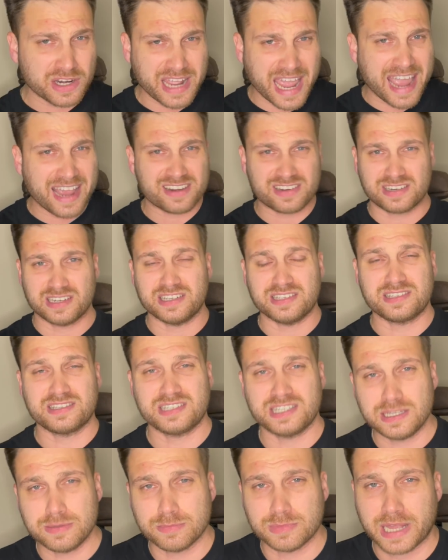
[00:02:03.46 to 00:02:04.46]
actually
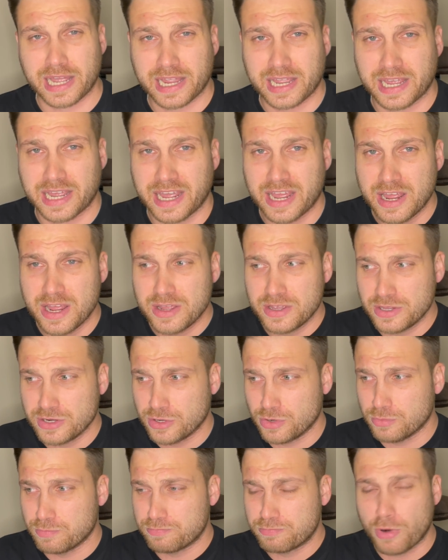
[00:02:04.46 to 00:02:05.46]
seem like a,
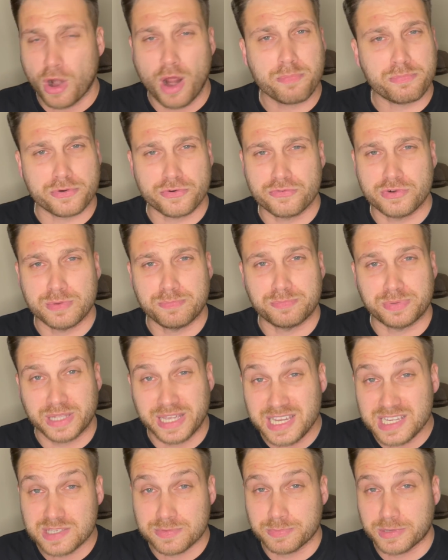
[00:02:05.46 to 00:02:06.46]
proper
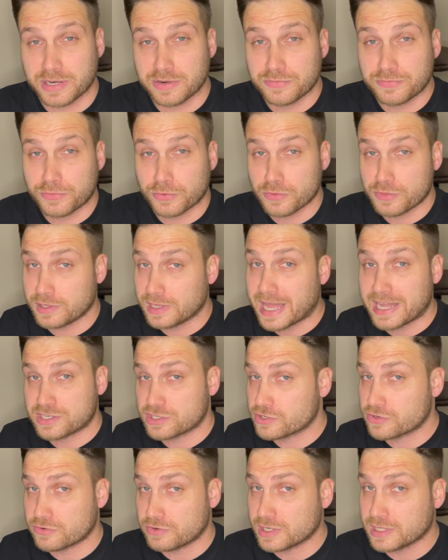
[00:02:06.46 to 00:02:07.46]
replacement for the
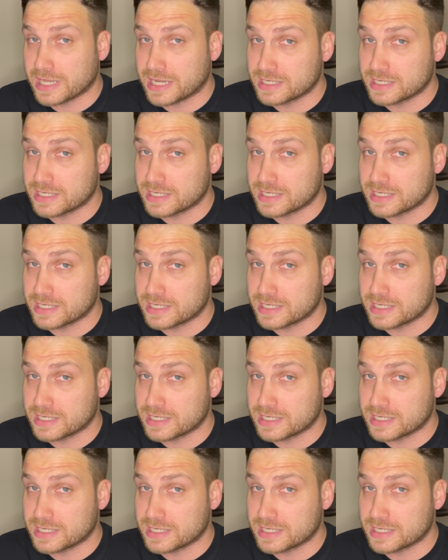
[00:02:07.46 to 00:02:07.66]
legendary Glenn